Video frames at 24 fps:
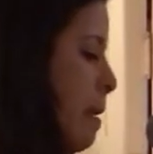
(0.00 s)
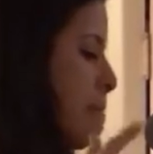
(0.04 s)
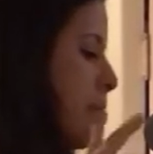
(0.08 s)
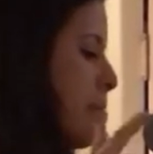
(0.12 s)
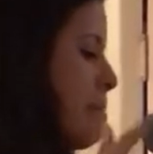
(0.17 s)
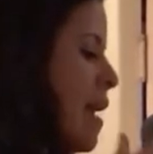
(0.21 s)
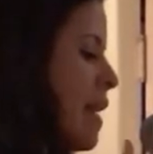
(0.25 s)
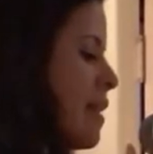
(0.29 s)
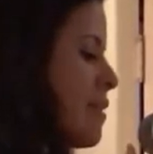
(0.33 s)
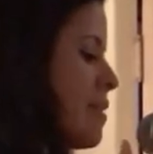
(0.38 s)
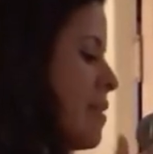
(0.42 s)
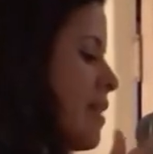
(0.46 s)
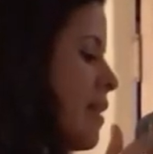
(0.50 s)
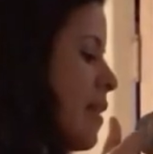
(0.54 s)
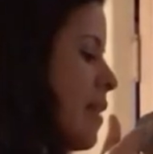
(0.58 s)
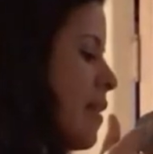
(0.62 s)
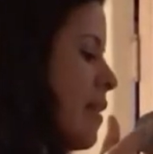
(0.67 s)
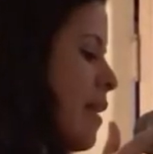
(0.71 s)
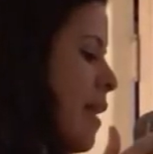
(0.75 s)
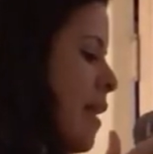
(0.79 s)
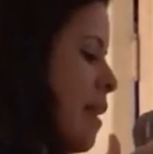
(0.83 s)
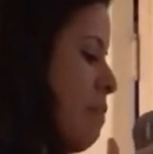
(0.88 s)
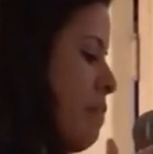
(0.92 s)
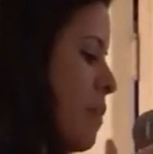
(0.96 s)

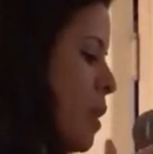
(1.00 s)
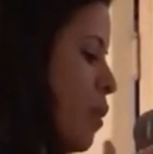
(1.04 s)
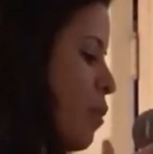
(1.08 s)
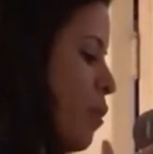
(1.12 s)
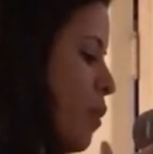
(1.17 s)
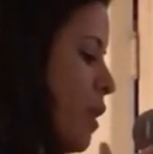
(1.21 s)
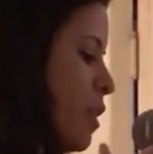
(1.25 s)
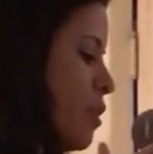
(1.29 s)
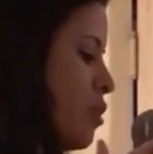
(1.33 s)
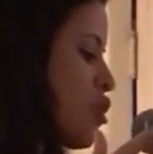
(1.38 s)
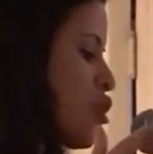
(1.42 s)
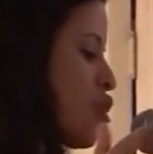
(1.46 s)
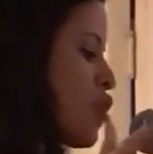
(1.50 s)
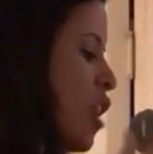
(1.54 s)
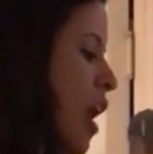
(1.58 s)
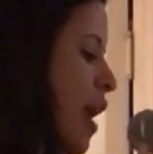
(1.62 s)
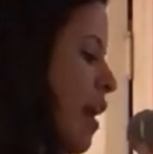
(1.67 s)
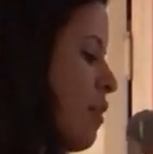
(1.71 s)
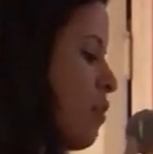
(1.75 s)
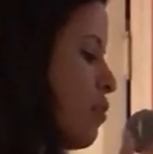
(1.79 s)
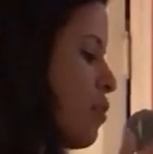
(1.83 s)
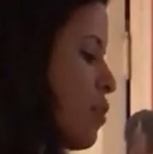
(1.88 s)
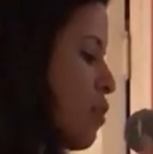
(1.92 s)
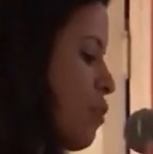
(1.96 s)
Mexican immigrant
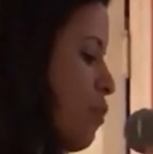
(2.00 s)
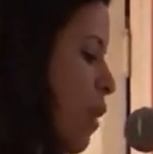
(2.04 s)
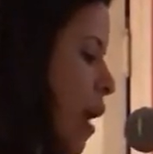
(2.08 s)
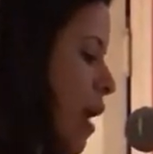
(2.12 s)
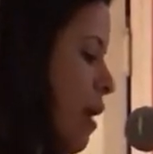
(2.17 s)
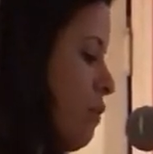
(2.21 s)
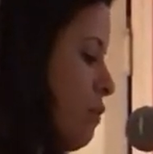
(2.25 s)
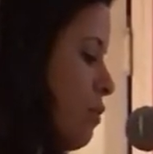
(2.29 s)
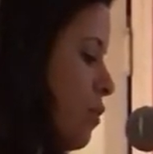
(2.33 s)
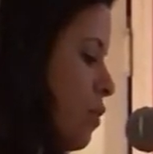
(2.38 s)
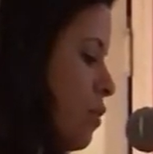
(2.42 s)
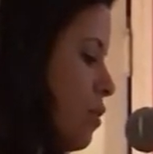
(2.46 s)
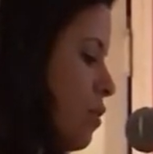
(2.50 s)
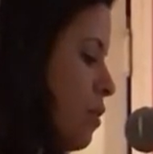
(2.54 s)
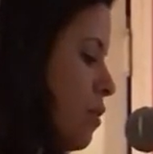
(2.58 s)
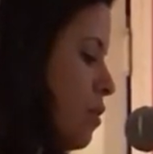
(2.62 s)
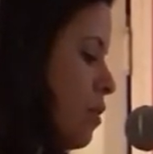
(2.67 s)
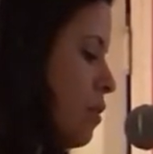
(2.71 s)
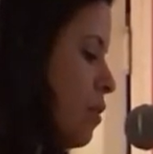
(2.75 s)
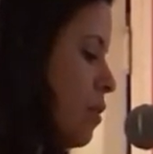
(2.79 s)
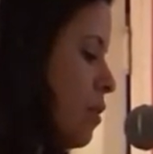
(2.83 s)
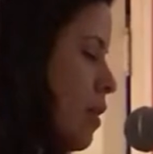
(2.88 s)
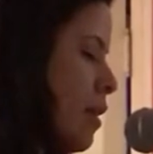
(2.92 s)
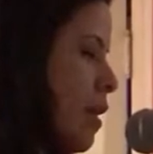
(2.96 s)
child arrival.
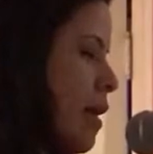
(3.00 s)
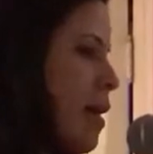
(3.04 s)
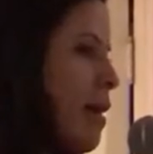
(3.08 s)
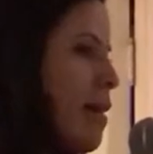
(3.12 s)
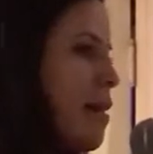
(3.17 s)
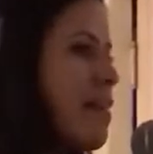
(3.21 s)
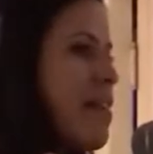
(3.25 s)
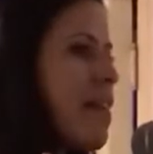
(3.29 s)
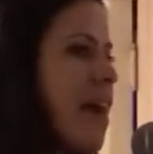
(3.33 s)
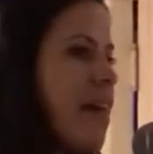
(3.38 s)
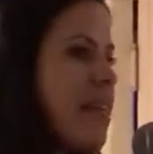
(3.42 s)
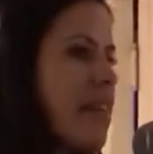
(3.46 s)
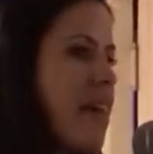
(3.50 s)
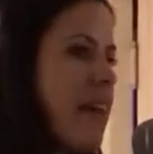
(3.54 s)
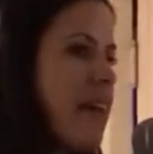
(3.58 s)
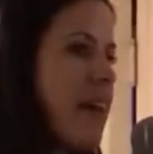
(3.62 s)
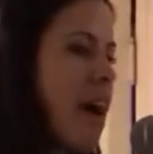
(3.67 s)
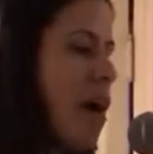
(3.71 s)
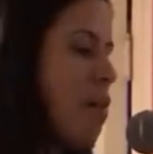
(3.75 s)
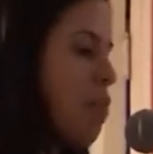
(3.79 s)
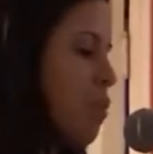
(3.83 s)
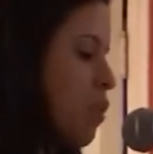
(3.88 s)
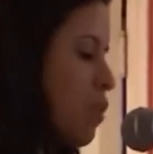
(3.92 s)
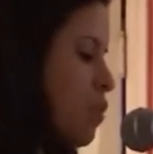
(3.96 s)
Ya
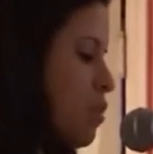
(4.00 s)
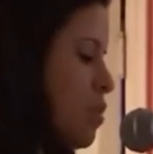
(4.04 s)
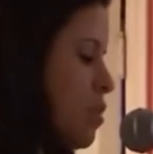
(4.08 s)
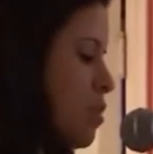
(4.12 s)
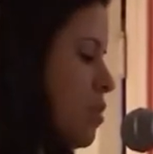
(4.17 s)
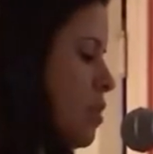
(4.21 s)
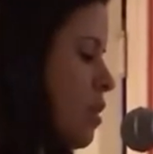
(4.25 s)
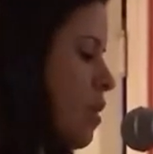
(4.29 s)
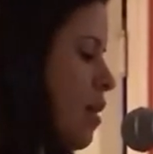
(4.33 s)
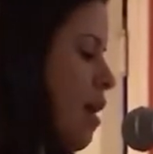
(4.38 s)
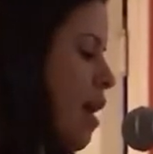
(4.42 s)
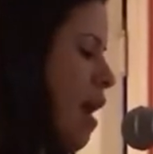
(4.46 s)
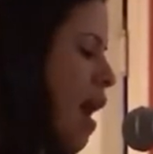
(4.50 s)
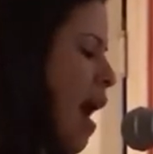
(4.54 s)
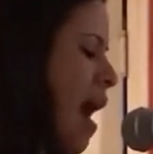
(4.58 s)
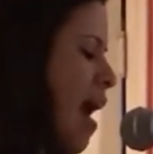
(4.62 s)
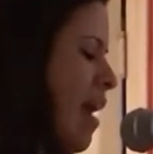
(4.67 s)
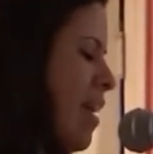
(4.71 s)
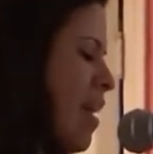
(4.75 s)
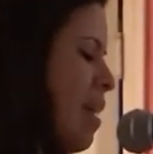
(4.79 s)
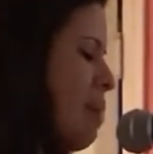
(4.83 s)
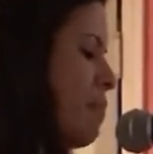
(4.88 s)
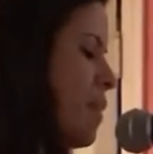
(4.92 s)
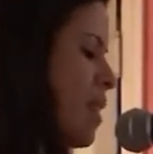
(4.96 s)
llegamos.
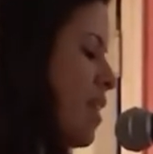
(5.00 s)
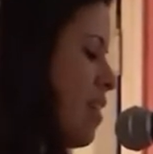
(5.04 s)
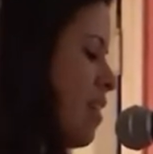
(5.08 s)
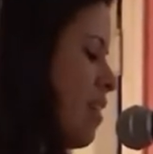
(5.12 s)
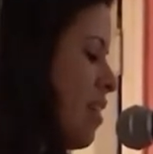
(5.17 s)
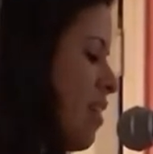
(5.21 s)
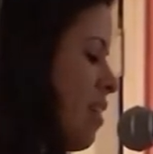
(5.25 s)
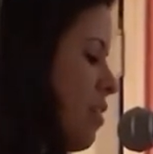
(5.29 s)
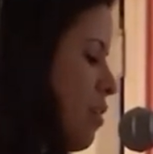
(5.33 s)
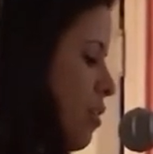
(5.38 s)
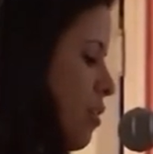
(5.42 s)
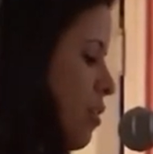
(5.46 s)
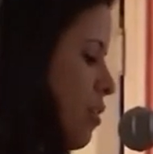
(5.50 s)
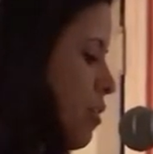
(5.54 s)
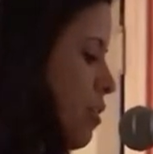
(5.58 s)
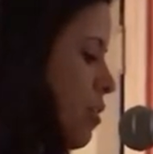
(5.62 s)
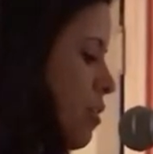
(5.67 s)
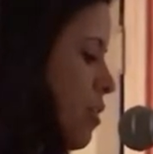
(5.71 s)
I am here.